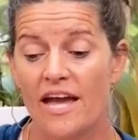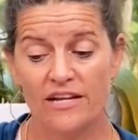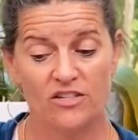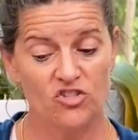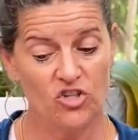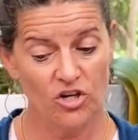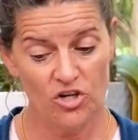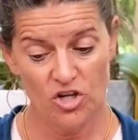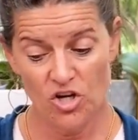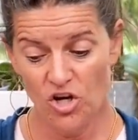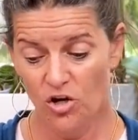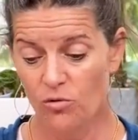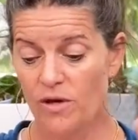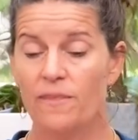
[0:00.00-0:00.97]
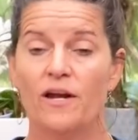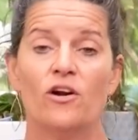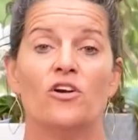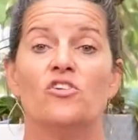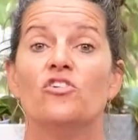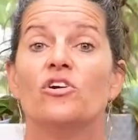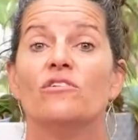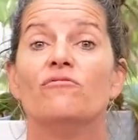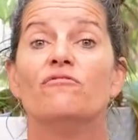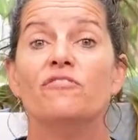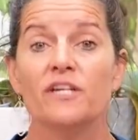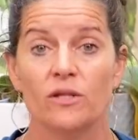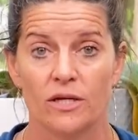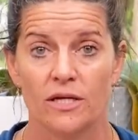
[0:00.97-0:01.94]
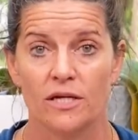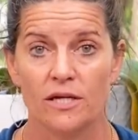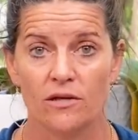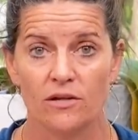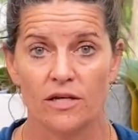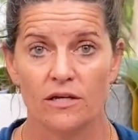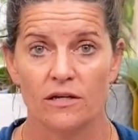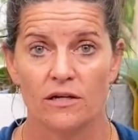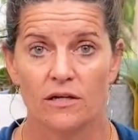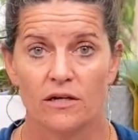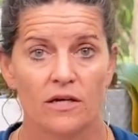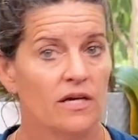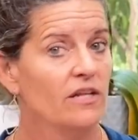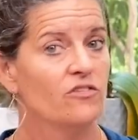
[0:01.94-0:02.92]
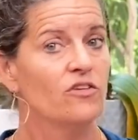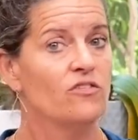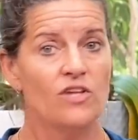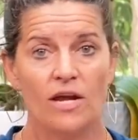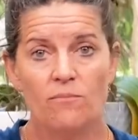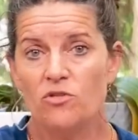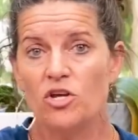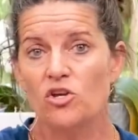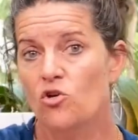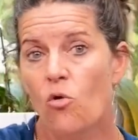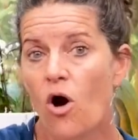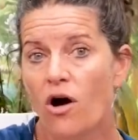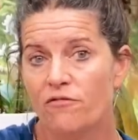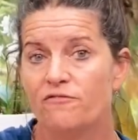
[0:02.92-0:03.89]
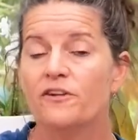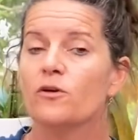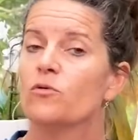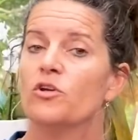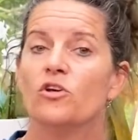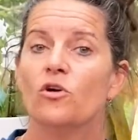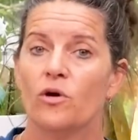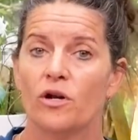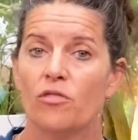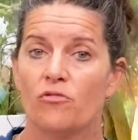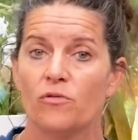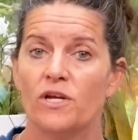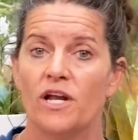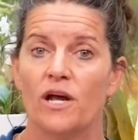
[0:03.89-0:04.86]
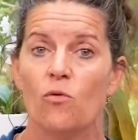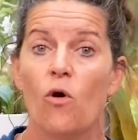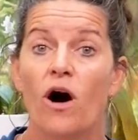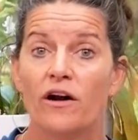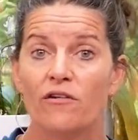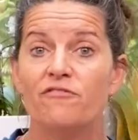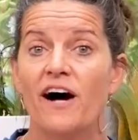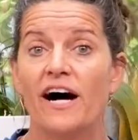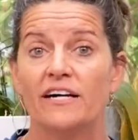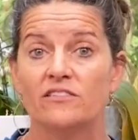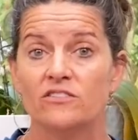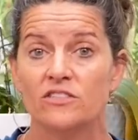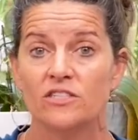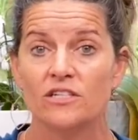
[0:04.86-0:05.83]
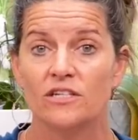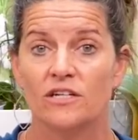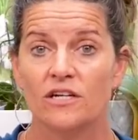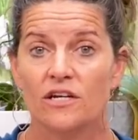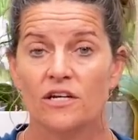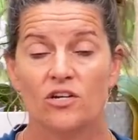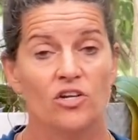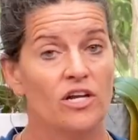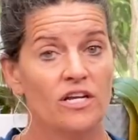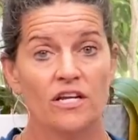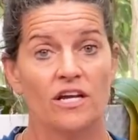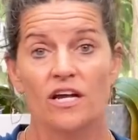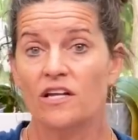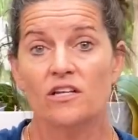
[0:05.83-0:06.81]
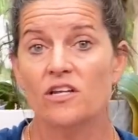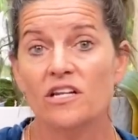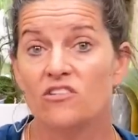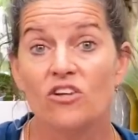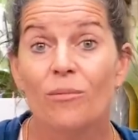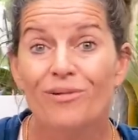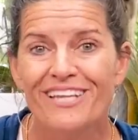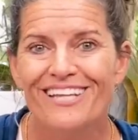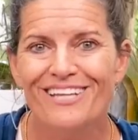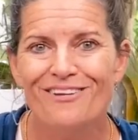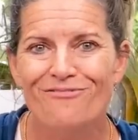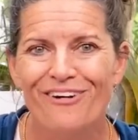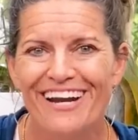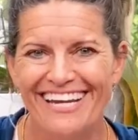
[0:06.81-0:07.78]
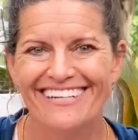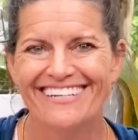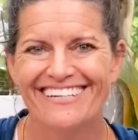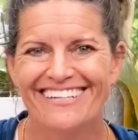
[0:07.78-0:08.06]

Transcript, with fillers: and it started to go in there, and you could feel it healing. It's the same thing you all feel when you go on a three day water fast, and, and it's completely free.